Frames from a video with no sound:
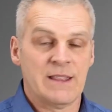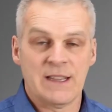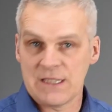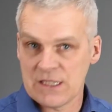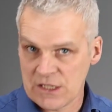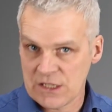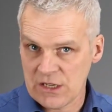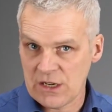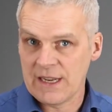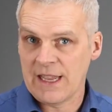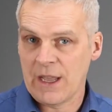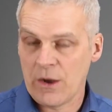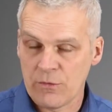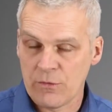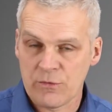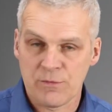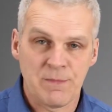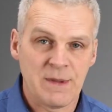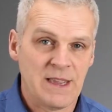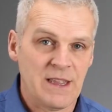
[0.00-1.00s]
That certainly
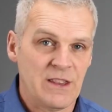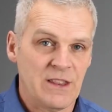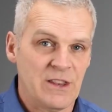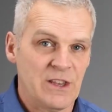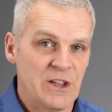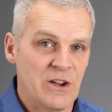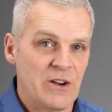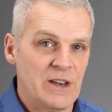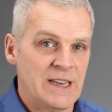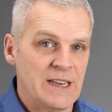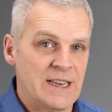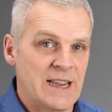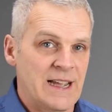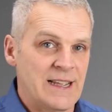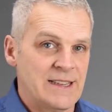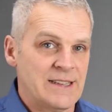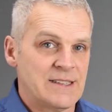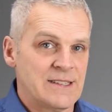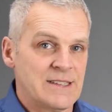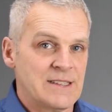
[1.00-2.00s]
helped me in the early
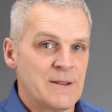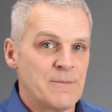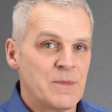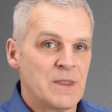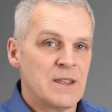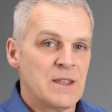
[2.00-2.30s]
days.